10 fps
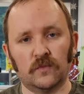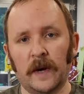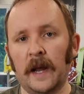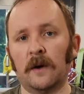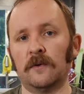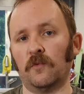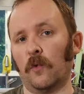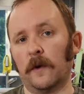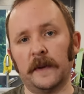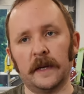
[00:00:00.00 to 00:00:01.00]
round,
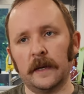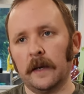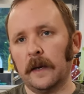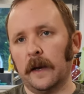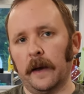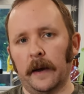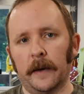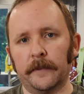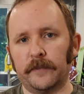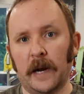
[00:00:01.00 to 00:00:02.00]
warming,
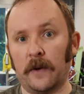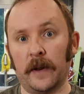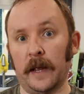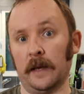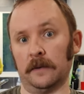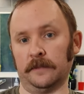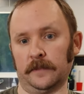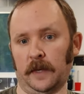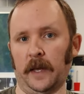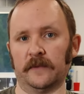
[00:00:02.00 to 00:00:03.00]
brown ale
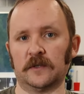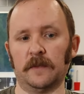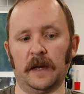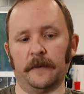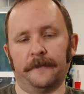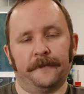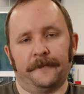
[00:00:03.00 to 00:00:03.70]
kind of smell.